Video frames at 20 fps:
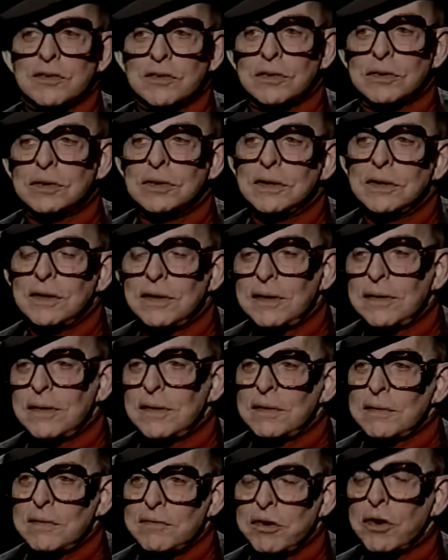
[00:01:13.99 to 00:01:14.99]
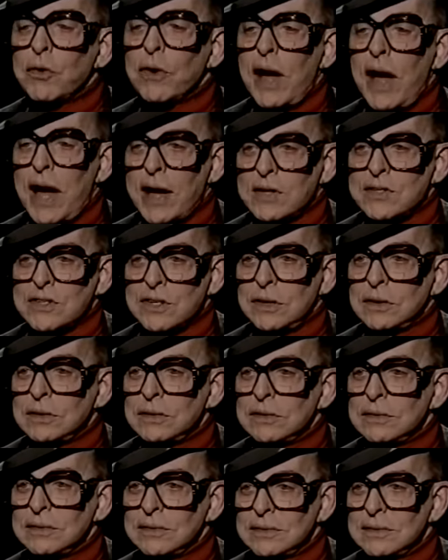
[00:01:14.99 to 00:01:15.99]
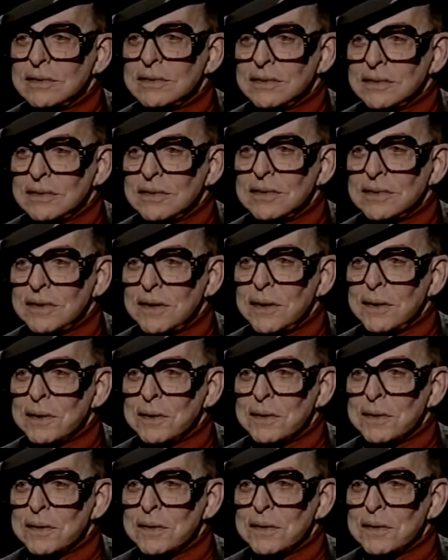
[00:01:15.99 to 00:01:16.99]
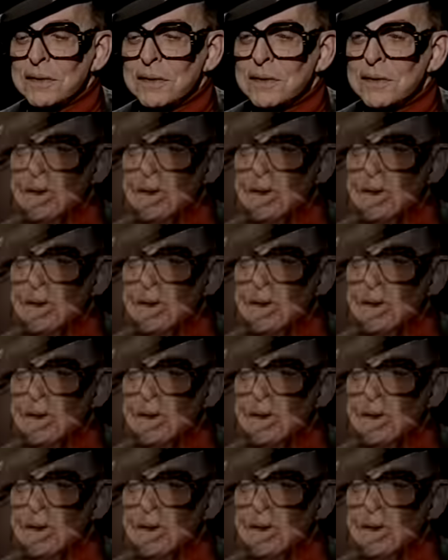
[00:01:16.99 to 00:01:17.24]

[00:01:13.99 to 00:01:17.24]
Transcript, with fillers: Page, Axel, Vera Axel. Yeah.